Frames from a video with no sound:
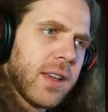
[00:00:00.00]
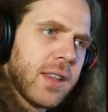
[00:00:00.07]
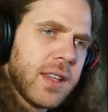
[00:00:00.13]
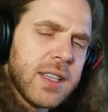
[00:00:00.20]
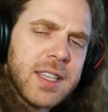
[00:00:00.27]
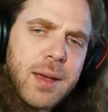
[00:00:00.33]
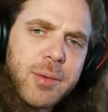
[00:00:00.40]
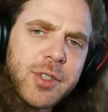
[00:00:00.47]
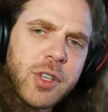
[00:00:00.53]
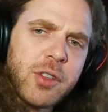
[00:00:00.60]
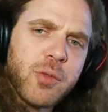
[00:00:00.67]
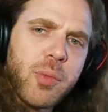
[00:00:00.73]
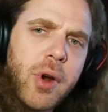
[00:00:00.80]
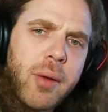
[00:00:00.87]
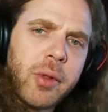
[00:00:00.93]
This
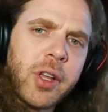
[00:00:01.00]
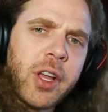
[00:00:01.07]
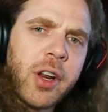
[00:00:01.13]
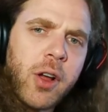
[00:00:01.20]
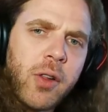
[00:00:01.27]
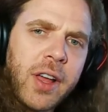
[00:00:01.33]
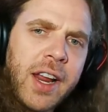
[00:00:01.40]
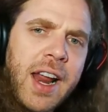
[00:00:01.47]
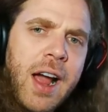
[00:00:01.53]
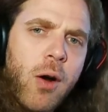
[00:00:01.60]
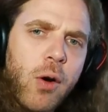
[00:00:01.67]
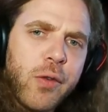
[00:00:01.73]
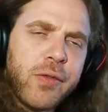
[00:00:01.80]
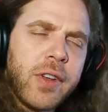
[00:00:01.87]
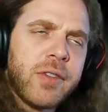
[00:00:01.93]
episode's probably going to go like an
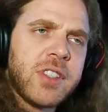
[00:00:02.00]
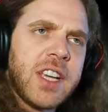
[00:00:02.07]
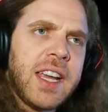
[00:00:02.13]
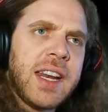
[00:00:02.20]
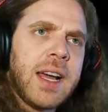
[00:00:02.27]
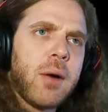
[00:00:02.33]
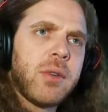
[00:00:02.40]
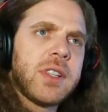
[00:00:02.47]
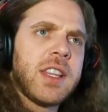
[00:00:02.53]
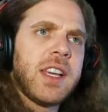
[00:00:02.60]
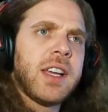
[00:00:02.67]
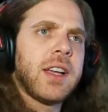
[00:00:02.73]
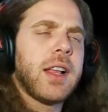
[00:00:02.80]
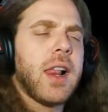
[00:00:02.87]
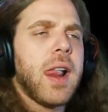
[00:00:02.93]
hour 15, I would
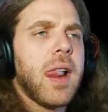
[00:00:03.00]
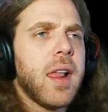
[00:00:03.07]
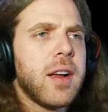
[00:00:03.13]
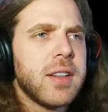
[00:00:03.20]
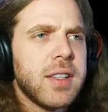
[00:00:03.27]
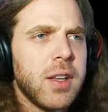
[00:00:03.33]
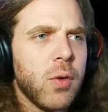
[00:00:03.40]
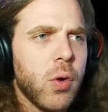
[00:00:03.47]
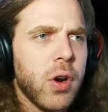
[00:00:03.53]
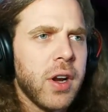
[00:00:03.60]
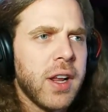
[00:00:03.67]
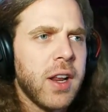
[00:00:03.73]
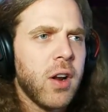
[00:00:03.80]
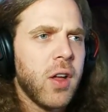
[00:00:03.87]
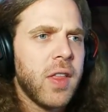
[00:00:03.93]
think, in order to
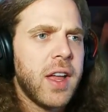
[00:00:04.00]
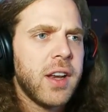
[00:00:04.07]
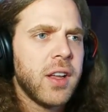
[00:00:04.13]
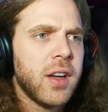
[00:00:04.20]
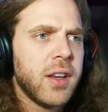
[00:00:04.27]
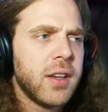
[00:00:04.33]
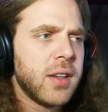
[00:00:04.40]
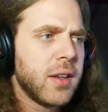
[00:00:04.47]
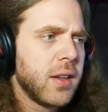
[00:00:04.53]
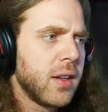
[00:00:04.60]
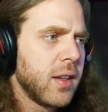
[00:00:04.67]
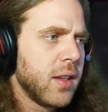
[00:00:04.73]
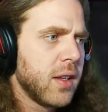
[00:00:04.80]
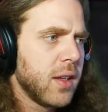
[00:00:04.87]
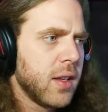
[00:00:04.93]
get all that done.
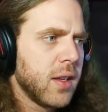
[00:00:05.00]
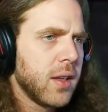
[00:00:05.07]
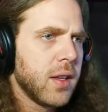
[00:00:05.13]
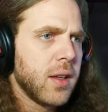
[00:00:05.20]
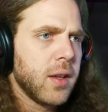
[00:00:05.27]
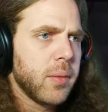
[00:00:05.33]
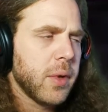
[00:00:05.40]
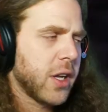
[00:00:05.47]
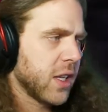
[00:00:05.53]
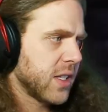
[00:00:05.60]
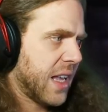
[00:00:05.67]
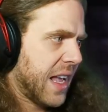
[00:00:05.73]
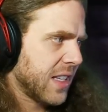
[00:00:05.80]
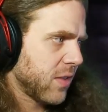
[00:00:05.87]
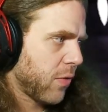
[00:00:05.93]
Because
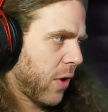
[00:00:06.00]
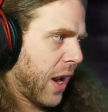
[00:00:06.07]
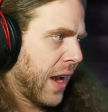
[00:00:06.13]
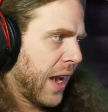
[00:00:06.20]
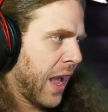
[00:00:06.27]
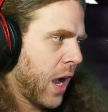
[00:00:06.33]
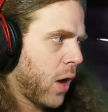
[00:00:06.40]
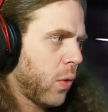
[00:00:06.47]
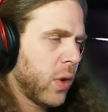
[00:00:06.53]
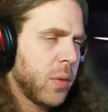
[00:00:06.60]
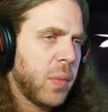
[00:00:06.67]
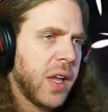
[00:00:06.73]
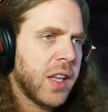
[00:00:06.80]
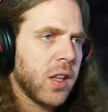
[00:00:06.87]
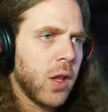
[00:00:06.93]
as of right now, we'd
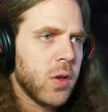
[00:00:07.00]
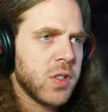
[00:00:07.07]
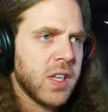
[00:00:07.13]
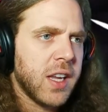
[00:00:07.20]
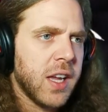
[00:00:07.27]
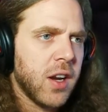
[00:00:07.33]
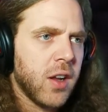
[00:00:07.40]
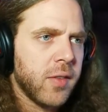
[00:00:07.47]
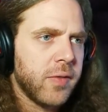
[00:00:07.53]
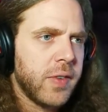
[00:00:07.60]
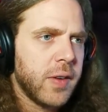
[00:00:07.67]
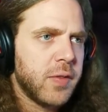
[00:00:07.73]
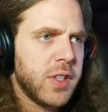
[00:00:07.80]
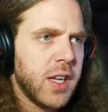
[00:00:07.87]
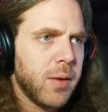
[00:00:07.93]
be closing in on
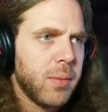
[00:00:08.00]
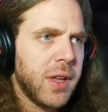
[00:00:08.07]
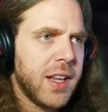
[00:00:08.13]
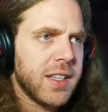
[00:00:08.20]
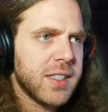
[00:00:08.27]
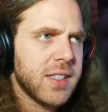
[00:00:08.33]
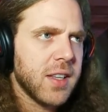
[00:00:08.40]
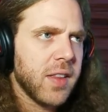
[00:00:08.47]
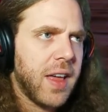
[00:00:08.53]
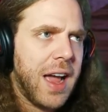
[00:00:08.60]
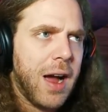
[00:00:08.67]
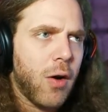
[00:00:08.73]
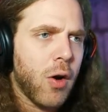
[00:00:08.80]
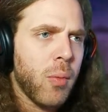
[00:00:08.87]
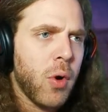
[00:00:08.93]
15 minutes to the
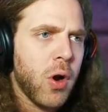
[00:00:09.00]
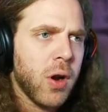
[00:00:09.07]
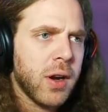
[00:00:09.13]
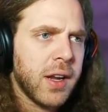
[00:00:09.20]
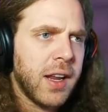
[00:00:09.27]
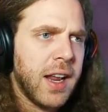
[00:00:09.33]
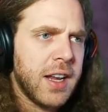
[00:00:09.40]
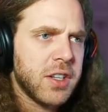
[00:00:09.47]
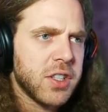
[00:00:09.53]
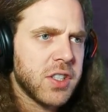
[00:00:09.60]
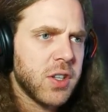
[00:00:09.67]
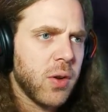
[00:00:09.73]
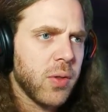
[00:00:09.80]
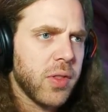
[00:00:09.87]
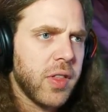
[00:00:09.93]
hour mark, and I just
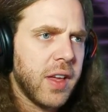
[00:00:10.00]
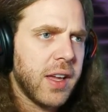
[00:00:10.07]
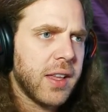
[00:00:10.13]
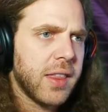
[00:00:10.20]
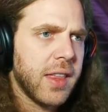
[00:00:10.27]
don't think